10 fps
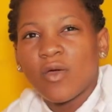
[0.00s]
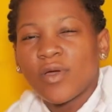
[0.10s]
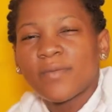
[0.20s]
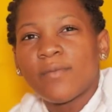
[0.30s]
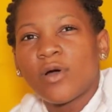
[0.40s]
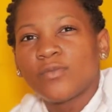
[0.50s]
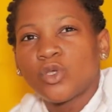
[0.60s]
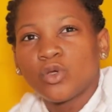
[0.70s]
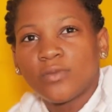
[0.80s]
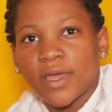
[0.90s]
When my mom
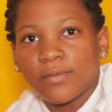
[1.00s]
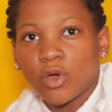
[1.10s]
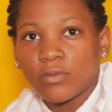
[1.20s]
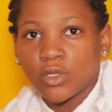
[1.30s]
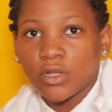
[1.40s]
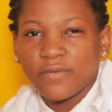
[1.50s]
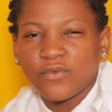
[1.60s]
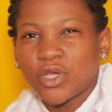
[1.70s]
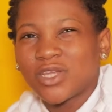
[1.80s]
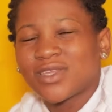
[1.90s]
told me I'm coming to Living
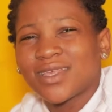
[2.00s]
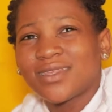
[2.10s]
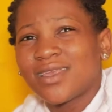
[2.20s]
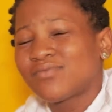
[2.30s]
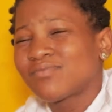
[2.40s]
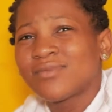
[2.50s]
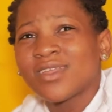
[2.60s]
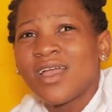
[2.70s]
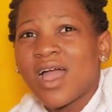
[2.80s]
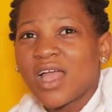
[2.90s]
Treasures, I said,
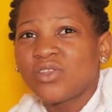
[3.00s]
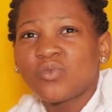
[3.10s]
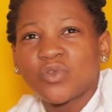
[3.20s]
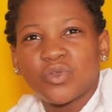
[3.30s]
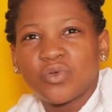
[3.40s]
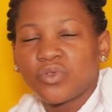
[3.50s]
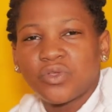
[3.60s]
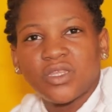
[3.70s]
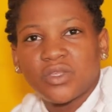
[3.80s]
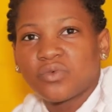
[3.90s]
I don't want to go to
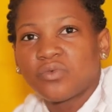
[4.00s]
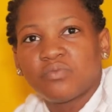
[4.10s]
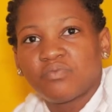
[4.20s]
this school.